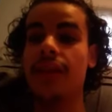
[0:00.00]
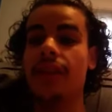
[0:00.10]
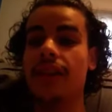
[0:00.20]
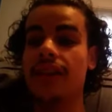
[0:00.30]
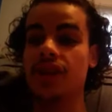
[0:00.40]

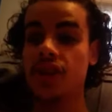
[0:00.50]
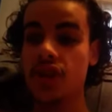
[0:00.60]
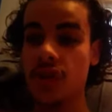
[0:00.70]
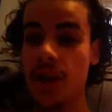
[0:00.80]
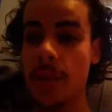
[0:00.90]
find his
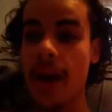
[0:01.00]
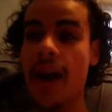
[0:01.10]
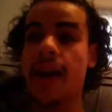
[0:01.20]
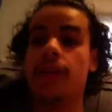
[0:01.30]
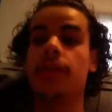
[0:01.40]
straight
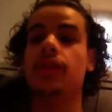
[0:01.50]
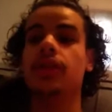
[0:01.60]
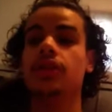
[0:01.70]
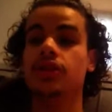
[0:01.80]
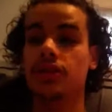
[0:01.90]
path,
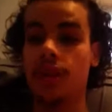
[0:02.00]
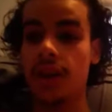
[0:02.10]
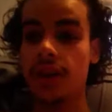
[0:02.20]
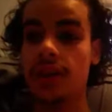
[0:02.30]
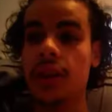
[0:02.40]

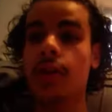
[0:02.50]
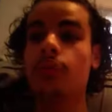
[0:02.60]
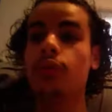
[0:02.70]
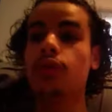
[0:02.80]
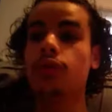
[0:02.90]
Sirat
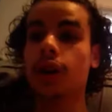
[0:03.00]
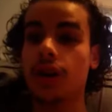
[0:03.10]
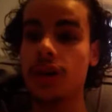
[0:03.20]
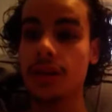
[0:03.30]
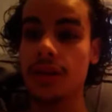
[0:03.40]

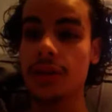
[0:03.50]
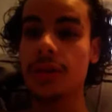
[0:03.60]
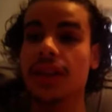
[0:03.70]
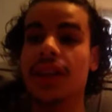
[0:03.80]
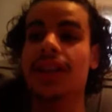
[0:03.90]
al-Mustaqim.